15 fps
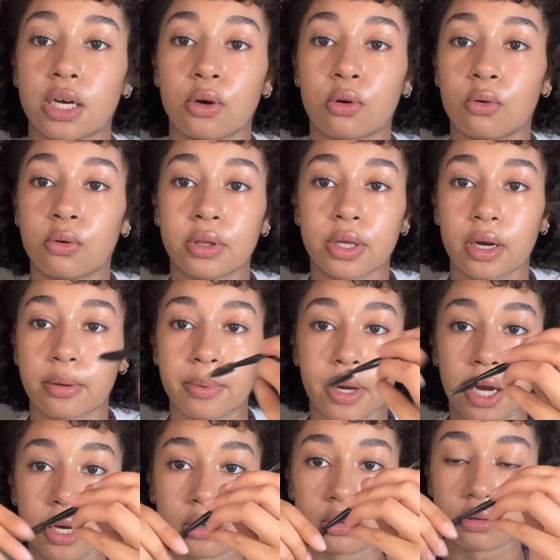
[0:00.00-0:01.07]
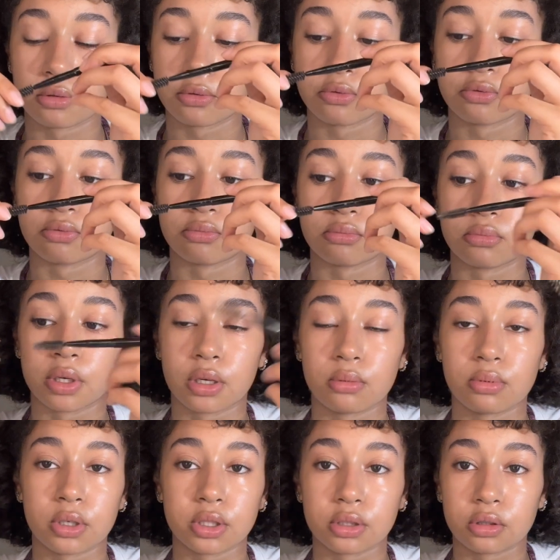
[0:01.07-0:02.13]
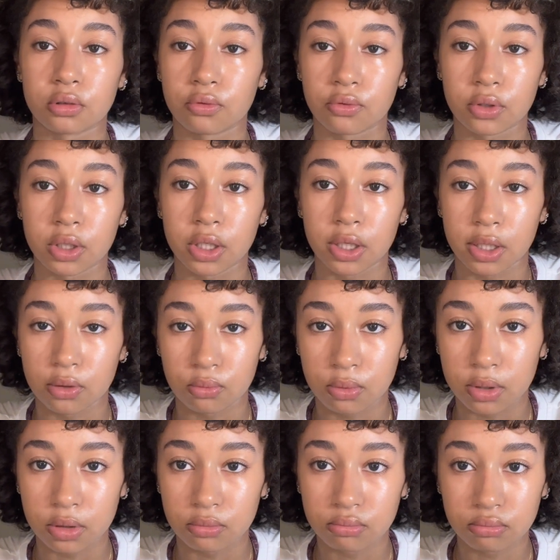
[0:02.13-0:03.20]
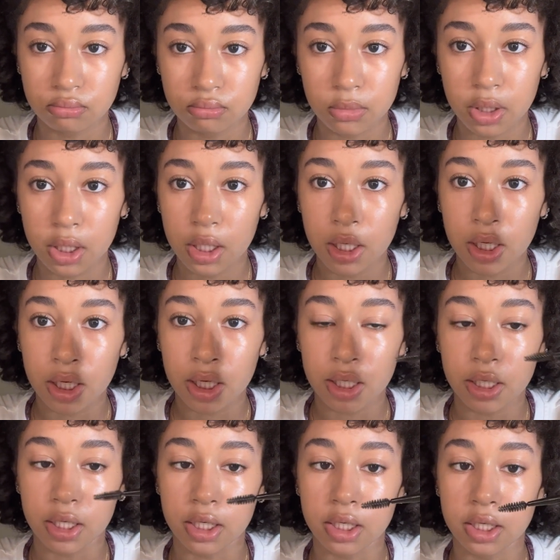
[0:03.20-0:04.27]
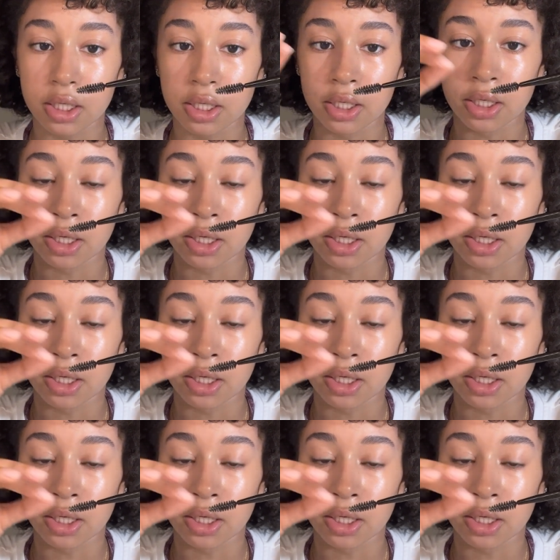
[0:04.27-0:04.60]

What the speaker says: whole entire pack of makeup brushes for like what, like